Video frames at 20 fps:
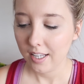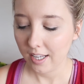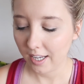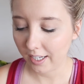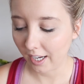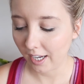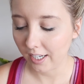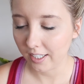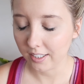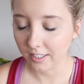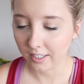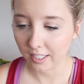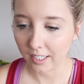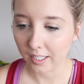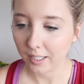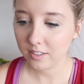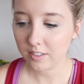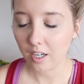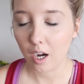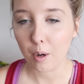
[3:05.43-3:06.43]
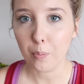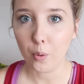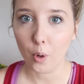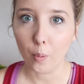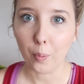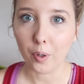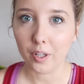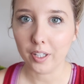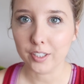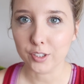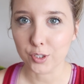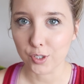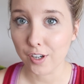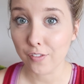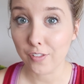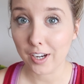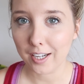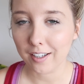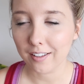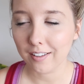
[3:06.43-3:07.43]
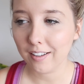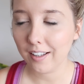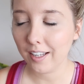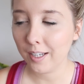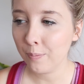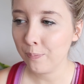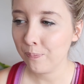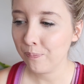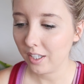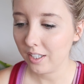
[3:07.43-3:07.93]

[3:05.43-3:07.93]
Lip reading: again and like start properly doing it regularly,